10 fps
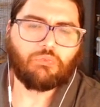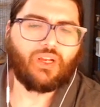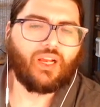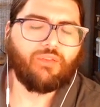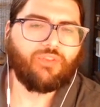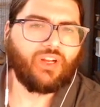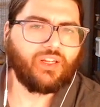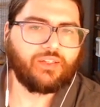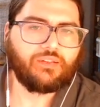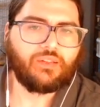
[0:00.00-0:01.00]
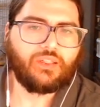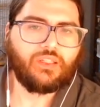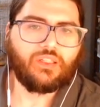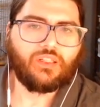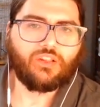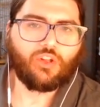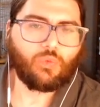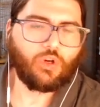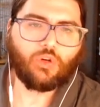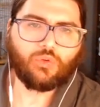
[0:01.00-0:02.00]
I'm fine. The
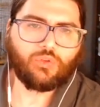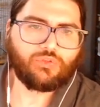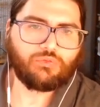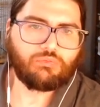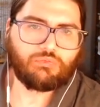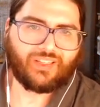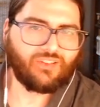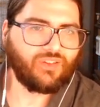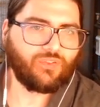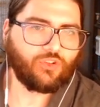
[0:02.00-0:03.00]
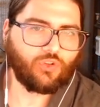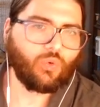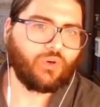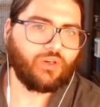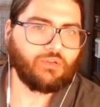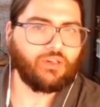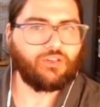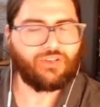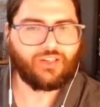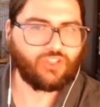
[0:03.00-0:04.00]
rows, that's a different story, right?
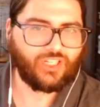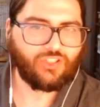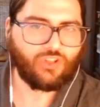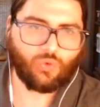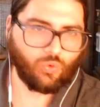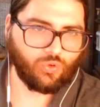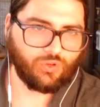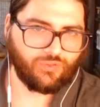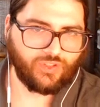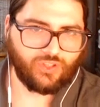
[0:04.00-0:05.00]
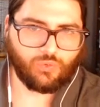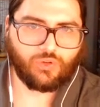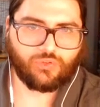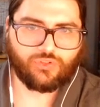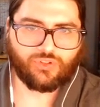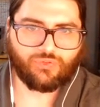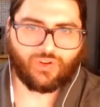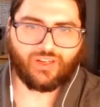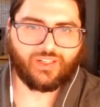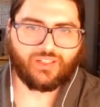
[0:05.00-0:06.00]
See, I could change the order of these rows just
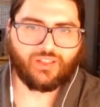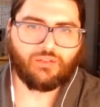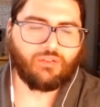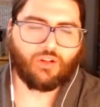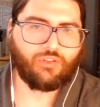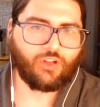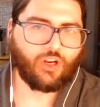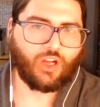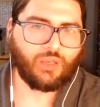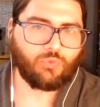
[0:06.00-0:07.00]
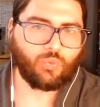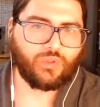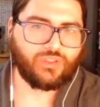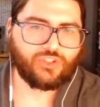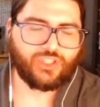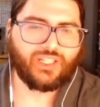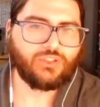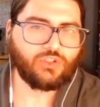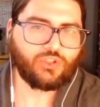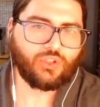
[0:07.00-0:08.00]
fine, and the columns wouldn't
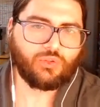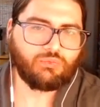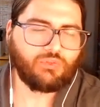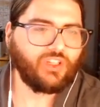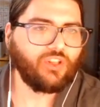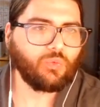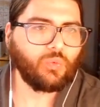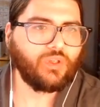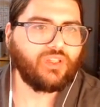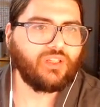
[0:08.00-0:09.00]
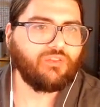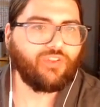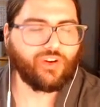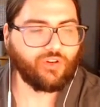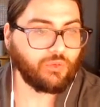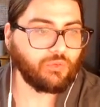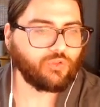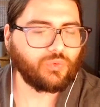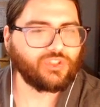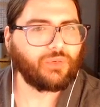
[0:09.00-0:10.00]
change, so neither would the
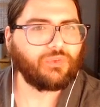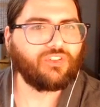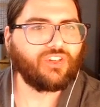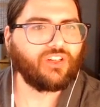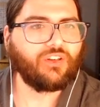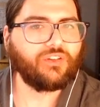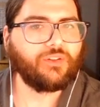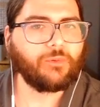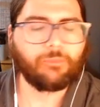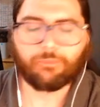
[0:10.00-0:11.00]
variables, which I would stick on here.